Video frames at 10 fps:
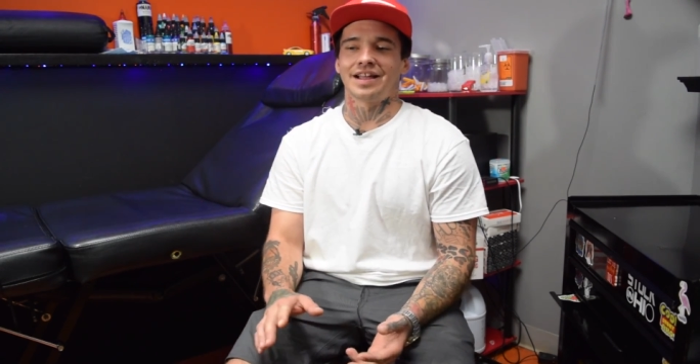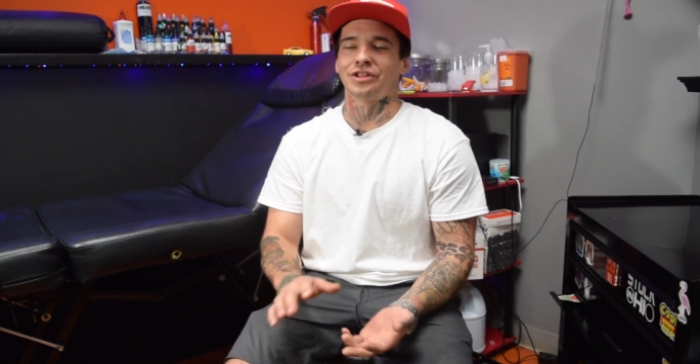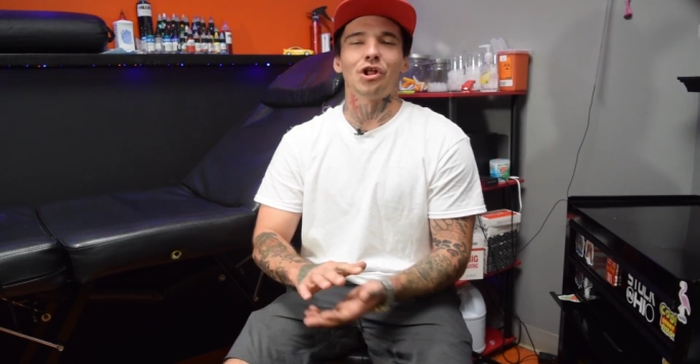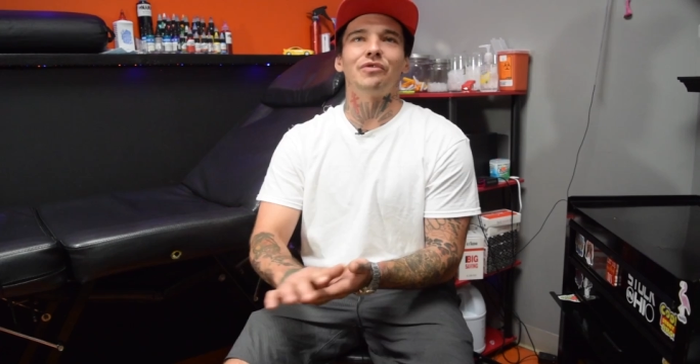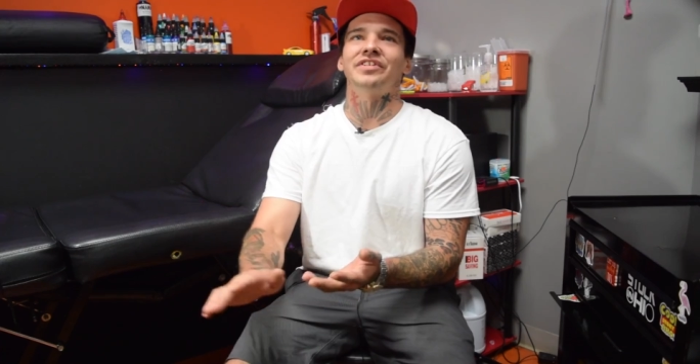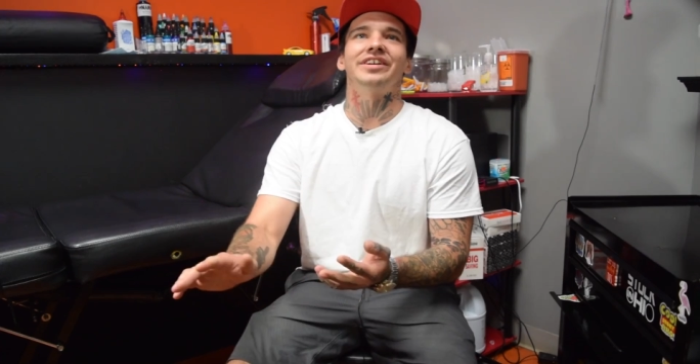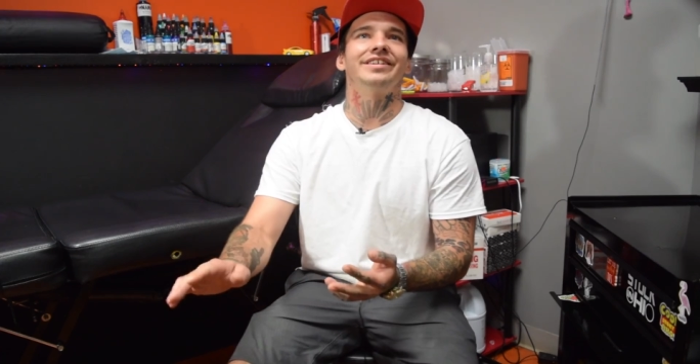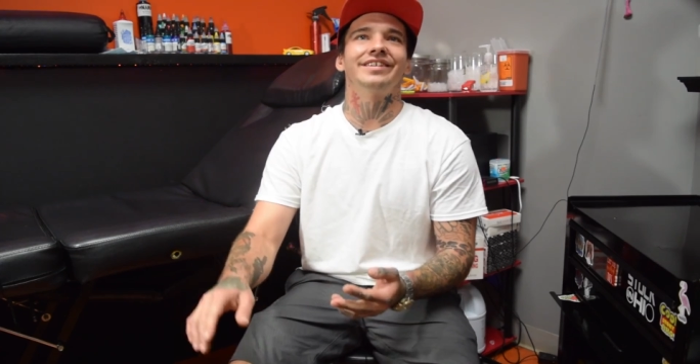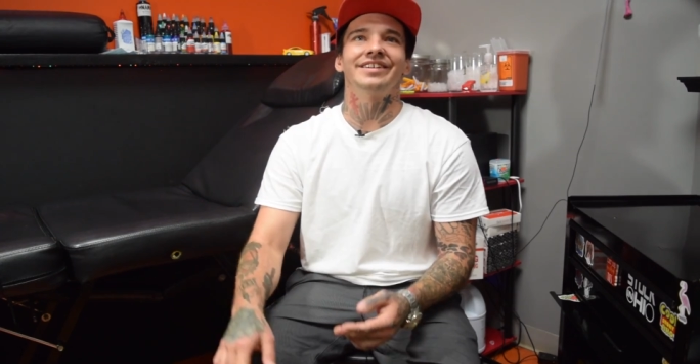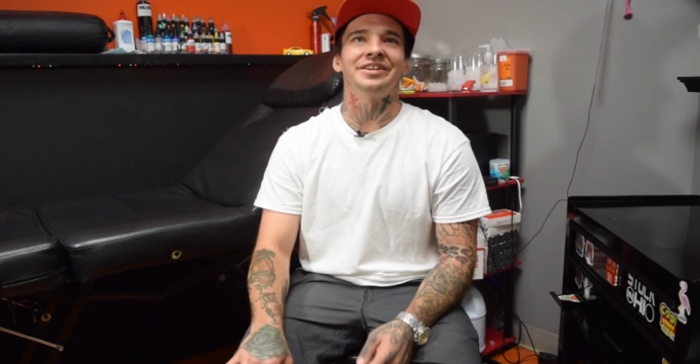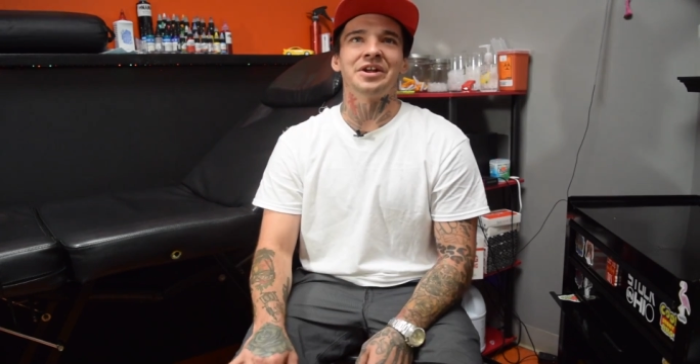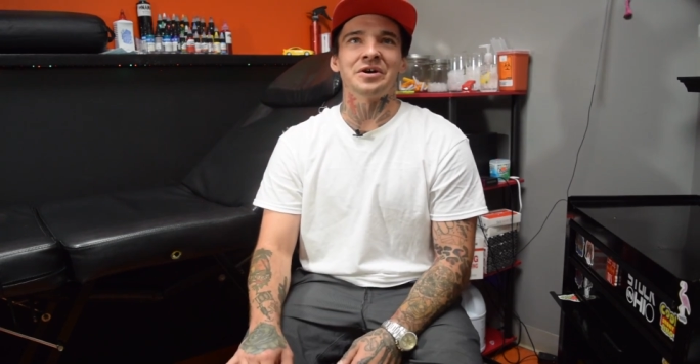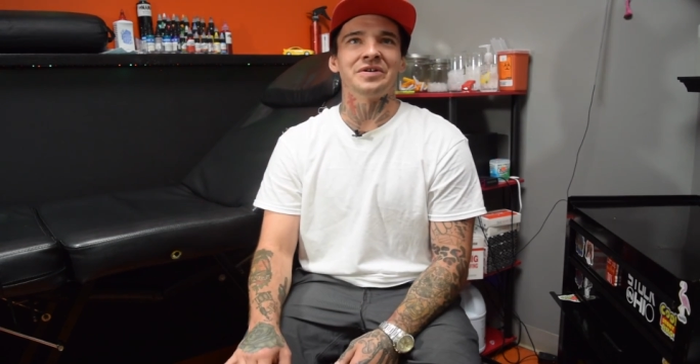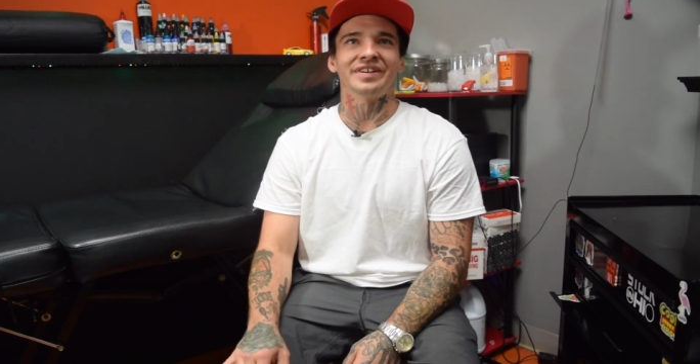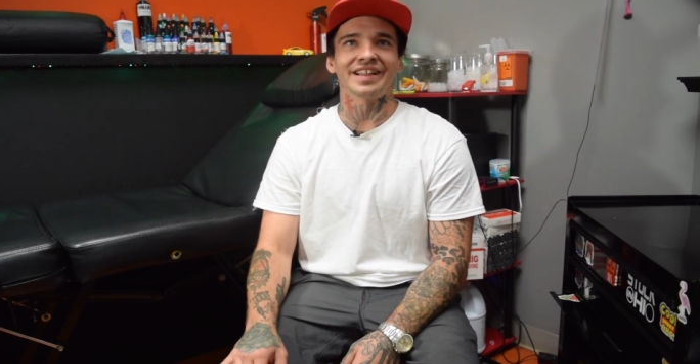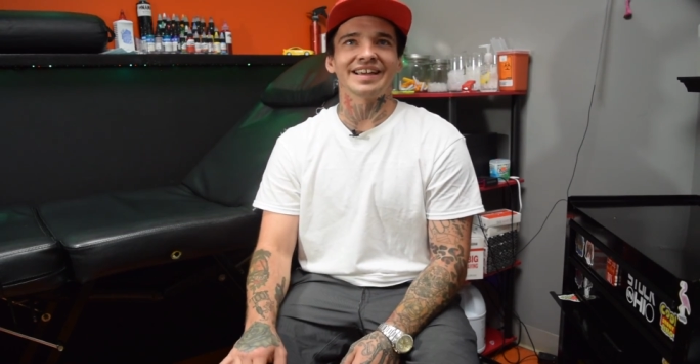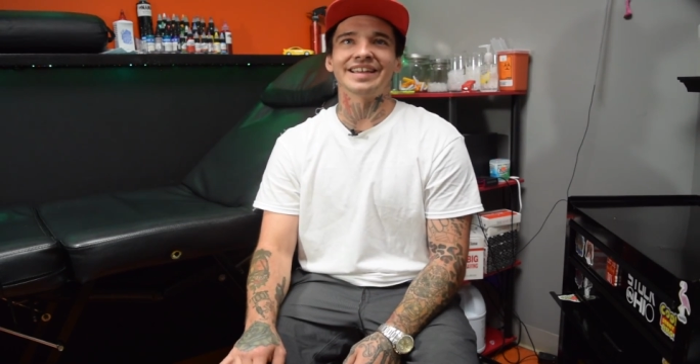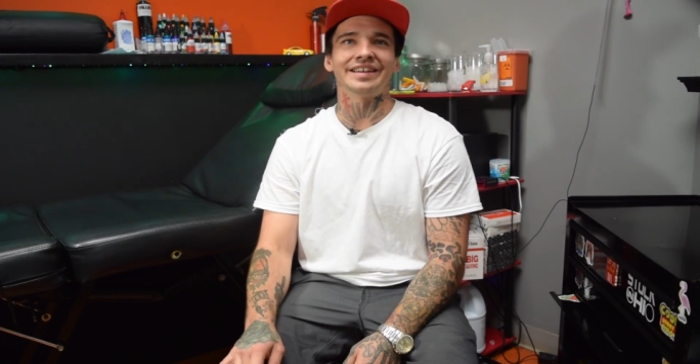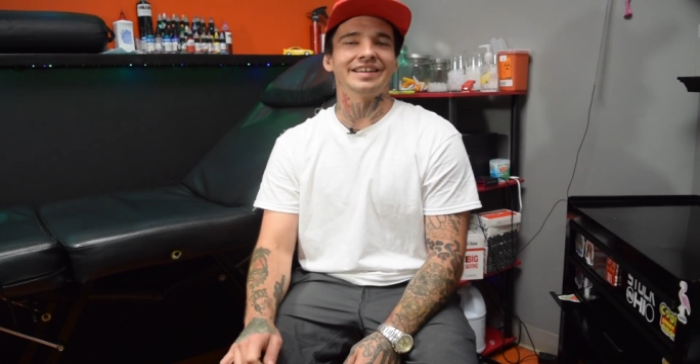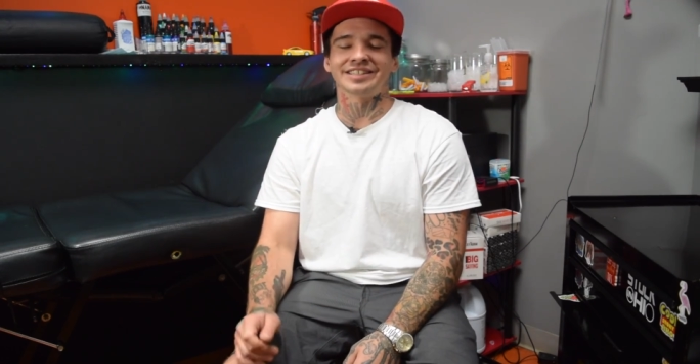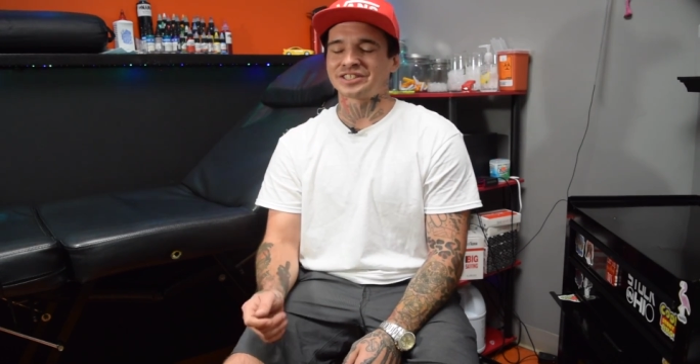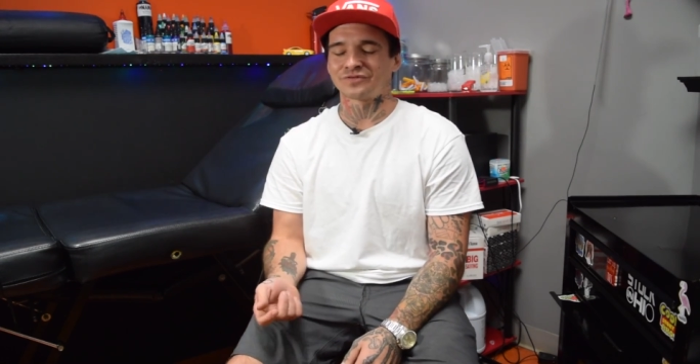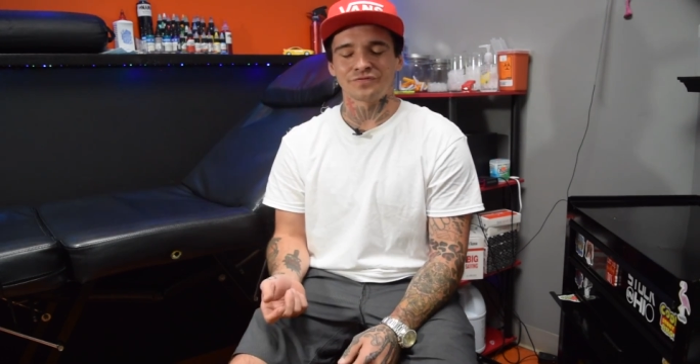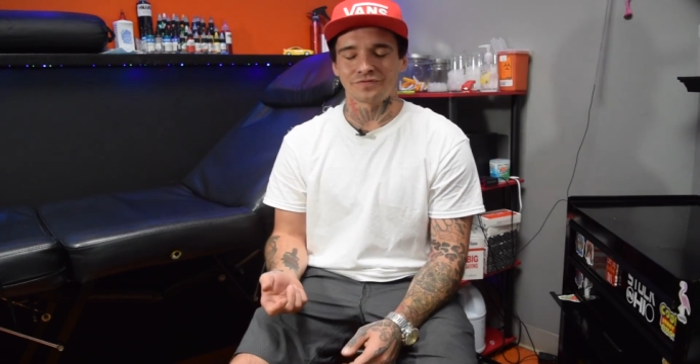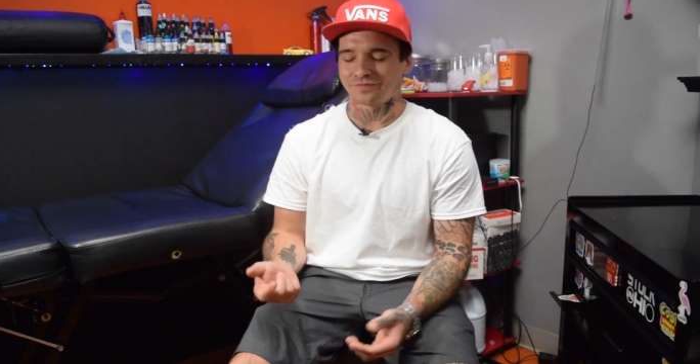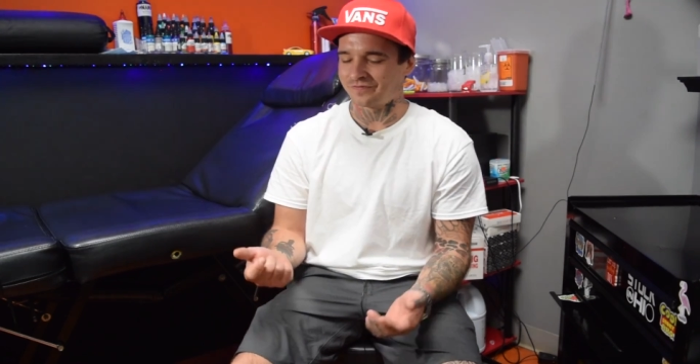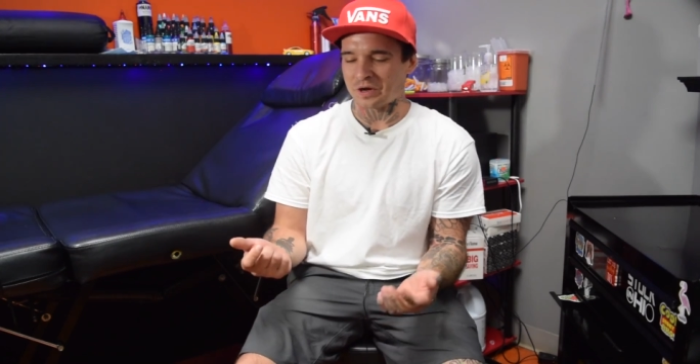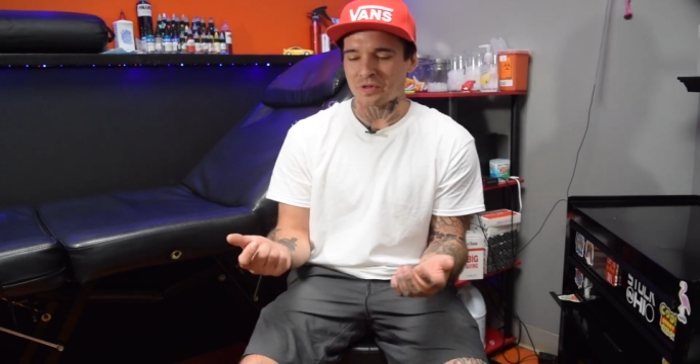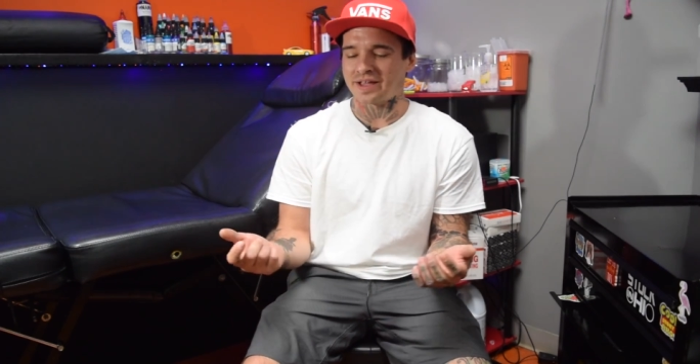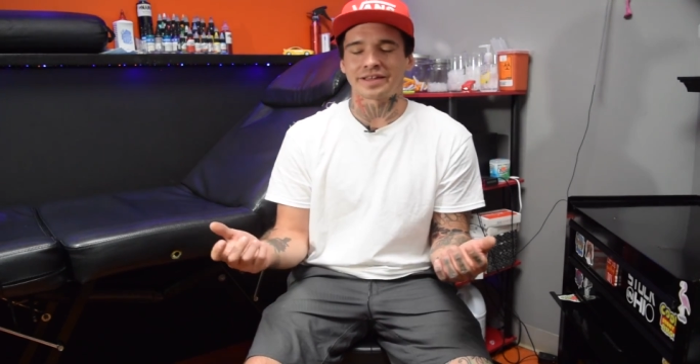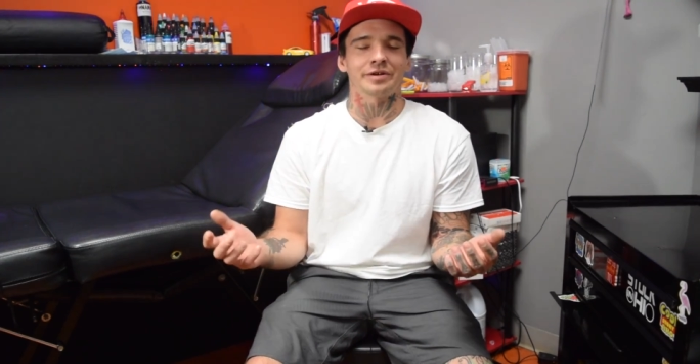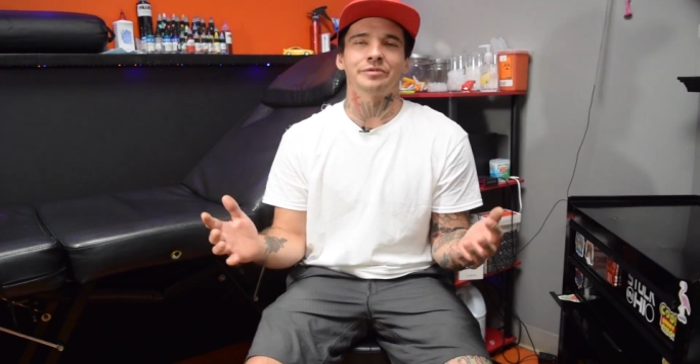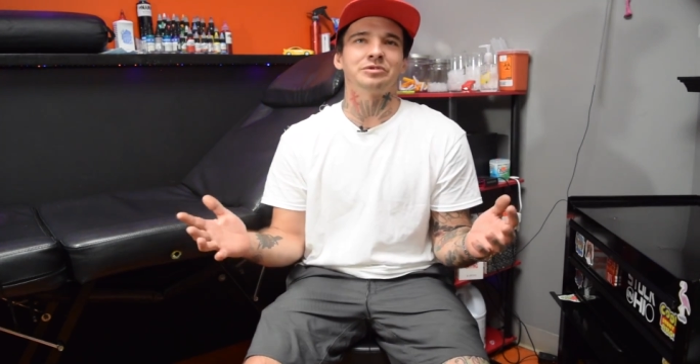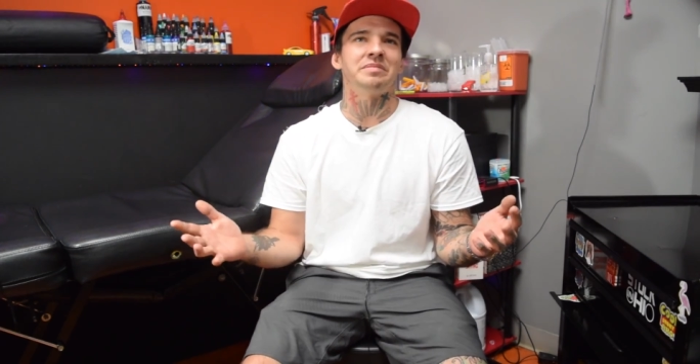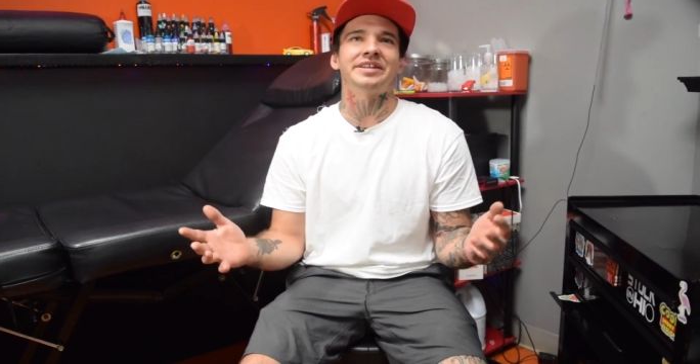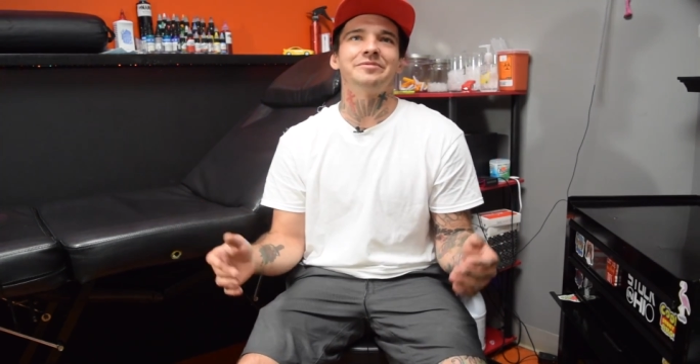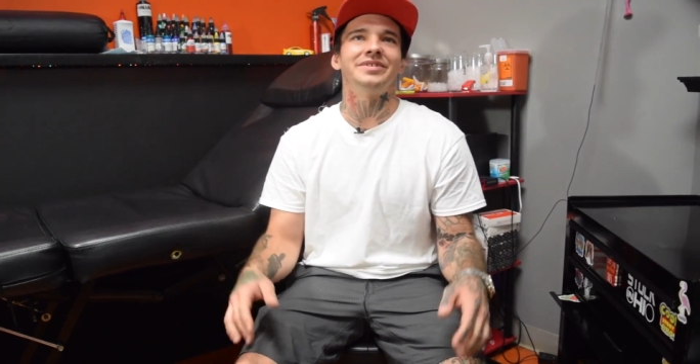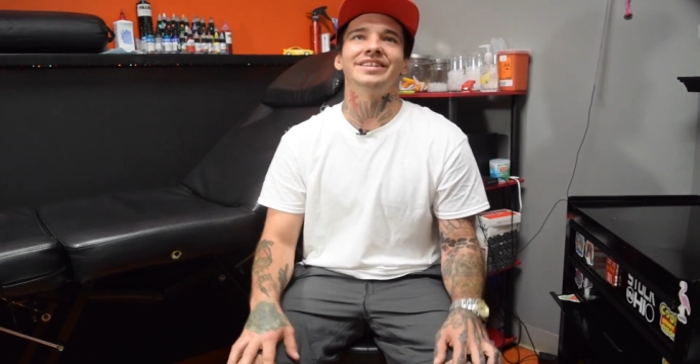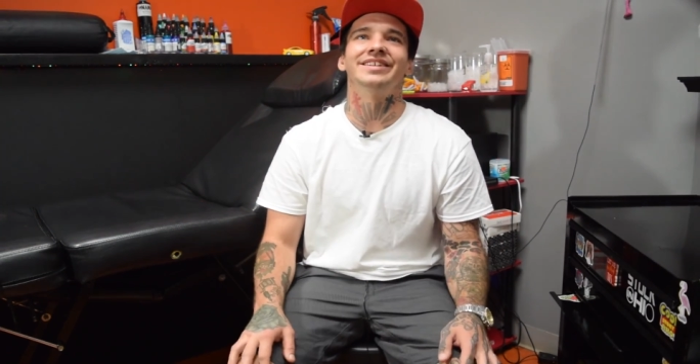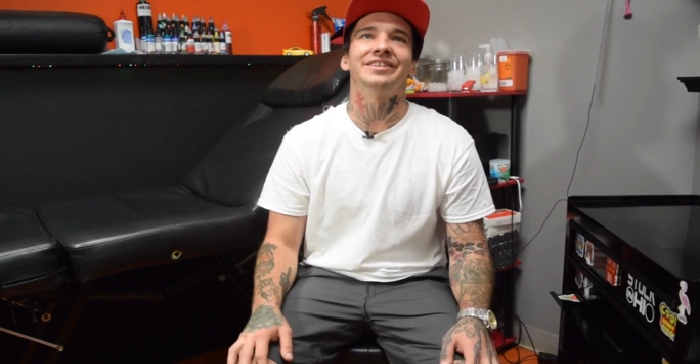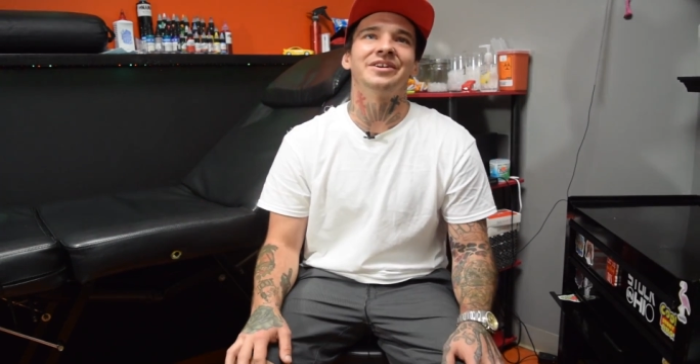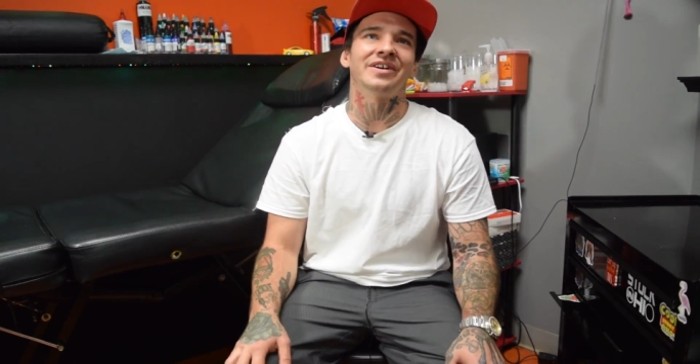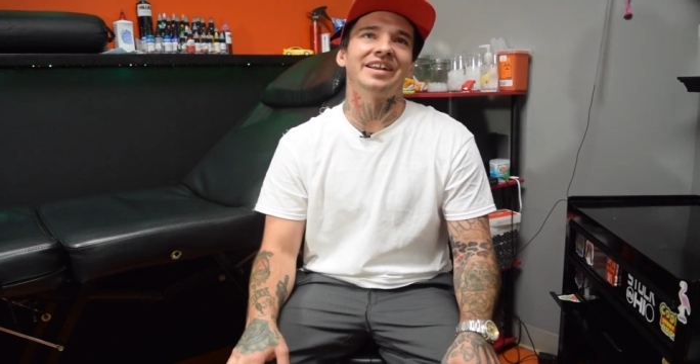loved it, you know, like it just felt like it was meant to be, you know.